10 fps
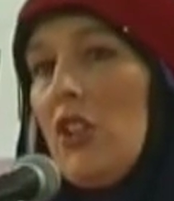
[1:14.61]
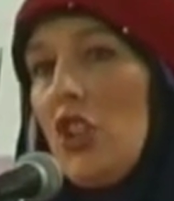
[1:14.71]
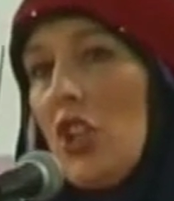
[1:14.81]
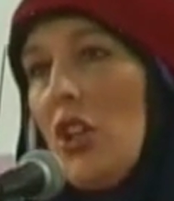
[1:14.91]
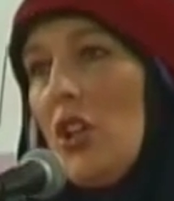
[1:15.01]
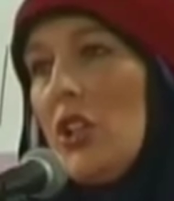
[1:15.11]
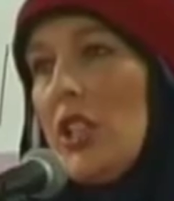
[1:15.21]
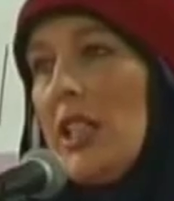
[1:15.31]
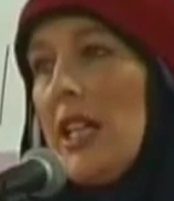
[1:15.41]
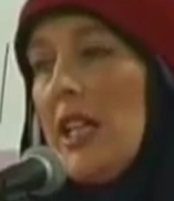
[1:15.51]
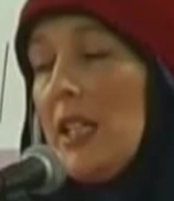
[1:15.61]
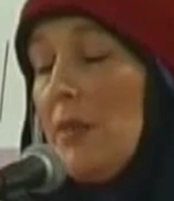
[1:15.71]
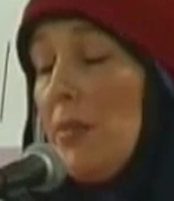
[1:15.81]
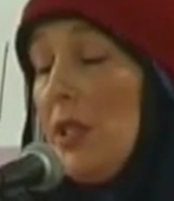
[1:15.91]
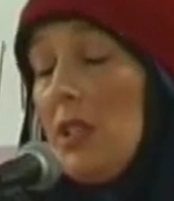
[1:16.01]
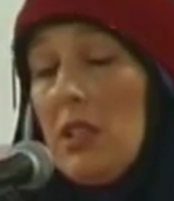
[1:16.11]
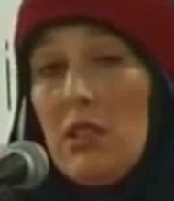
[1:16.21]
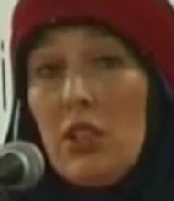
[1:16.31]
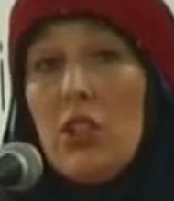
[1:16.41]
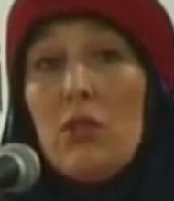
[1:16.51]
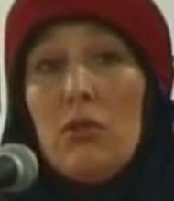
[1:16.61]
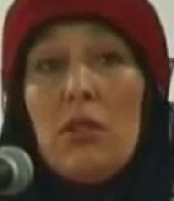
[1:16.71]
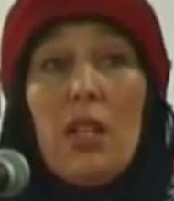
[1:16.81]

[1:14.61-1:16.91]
Shahada yet, but, you know,